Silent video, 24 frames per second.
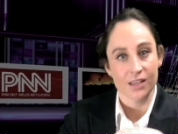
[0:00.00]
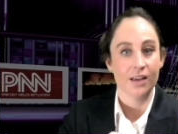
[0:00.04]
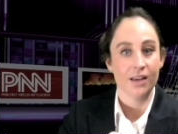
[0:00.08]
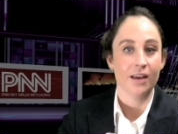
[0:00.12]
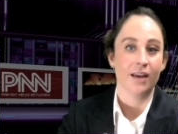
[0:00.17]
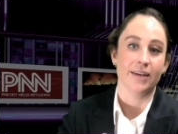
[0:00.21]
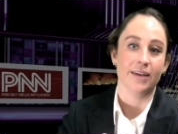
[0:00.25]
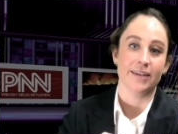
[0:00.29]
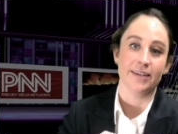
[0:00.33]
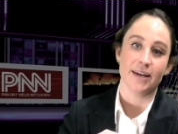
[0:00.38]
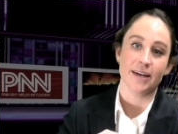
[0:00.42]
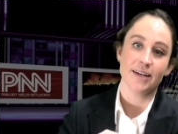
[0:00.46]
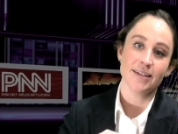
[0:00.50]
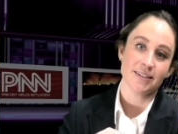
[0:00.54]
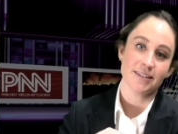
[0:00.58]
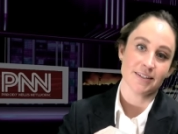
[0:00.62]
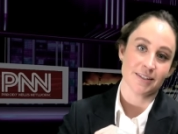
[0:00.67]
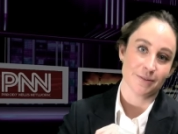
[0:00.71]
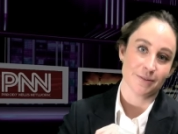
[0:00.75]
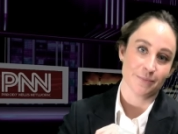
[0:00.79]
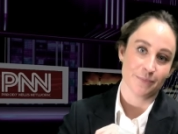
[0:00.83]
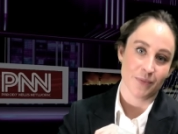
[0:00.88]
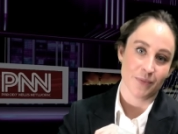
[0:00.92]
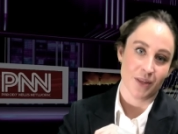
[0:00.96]
Yes,
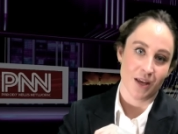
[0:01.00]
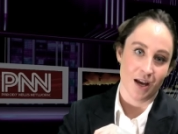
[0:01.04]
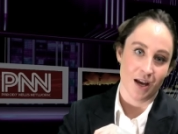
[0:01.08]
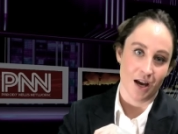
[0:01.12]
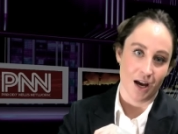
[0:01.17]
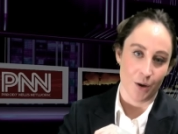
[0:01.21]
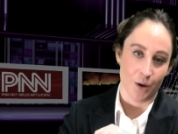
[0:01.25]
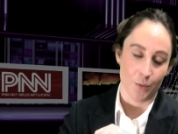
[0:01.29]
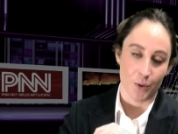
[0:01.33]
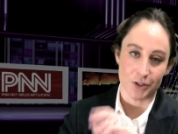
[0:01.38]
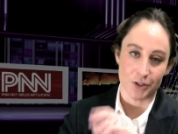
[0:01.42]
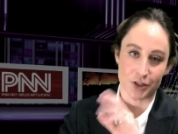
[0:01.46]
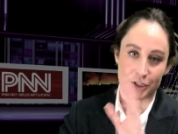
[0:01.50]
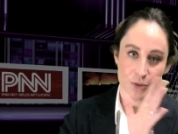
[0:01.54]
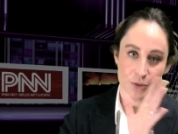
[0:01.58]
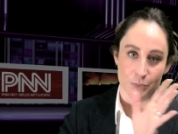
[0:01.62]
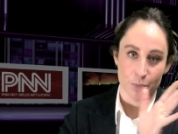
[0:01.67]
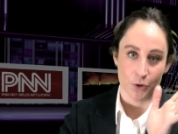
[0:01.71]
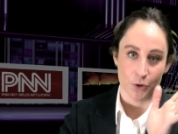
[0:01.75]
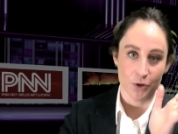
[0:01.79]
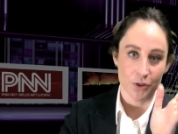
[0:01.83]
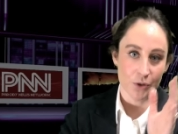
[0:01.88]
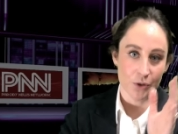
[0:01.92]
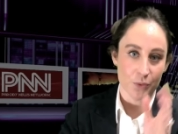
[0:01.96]
I watched it more
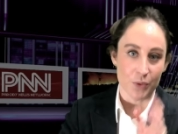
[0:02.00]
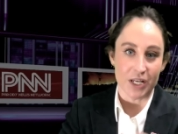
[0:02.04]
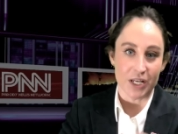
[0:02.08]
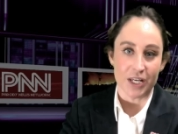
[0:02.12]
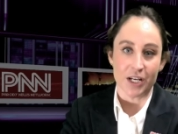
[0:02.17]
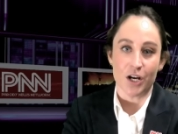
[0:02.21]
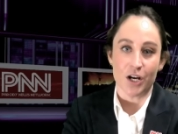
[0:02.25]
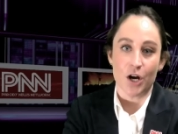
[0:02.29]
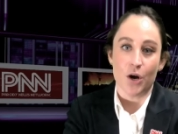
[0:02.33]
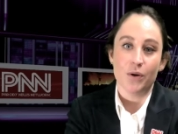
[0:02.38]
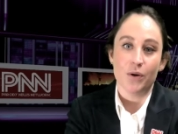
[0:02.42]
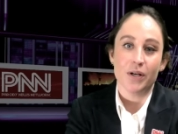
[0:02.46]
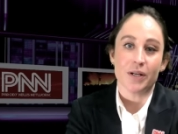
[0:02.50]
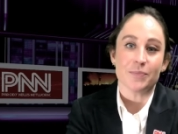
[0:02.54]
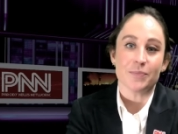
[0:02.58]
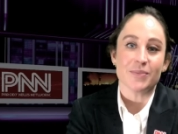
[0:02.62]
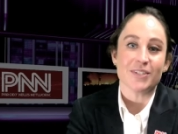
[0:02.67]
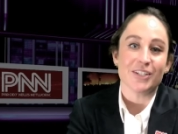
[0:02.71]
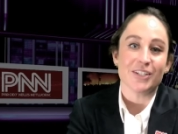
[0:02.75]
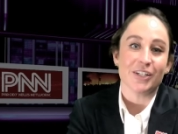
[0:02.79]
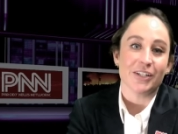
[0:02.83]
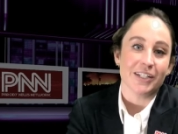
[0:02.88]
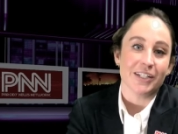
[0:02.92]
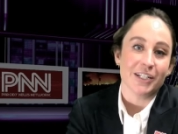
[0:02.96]
than a week ago and I'm
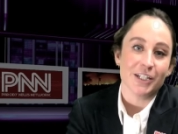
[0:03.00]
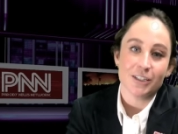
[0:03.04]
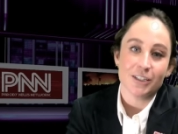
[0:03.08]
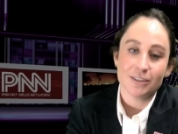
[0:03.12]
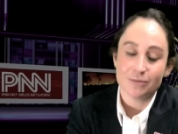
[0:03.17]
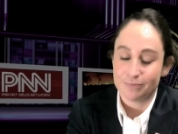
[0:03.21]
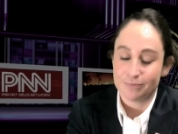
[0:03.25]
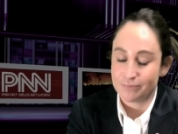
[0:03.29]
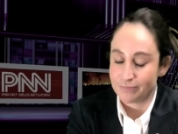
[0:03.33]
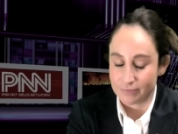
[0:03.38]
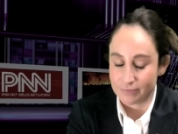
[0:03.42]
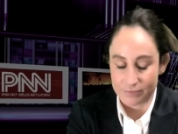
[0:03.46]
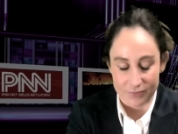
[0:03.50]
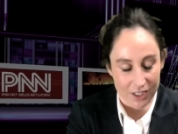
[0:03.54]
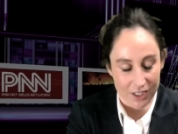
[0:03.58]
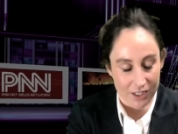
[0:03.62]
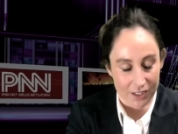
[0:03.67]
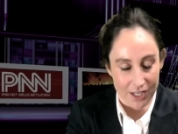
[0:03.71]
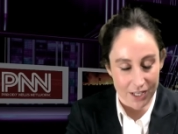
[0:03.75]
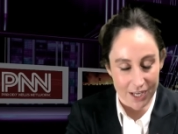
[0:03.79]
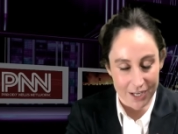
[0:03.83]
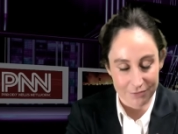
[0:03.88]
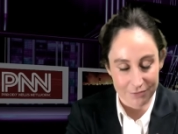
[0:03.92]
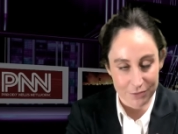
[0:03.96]
still here,
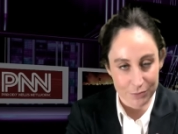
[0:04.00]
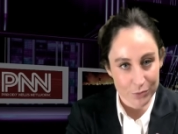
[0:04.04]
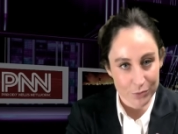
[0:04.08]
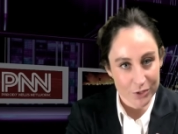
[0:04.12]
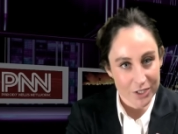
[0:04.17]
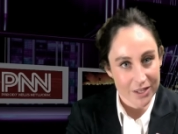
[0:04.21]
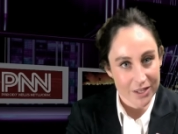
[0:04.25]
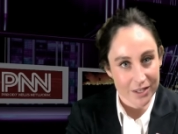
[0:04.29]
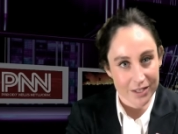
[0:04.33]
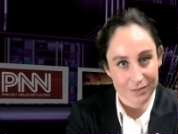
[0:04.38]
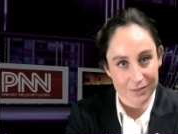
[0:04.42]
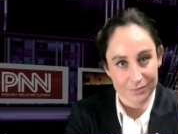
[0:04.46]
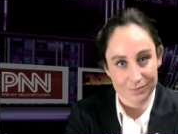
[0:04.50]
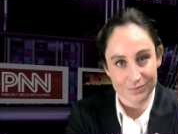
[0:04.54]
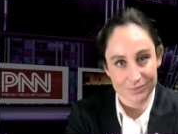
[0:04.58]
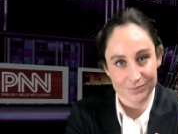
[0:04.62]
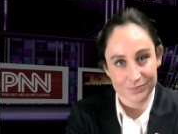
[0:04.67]
alive and breathing.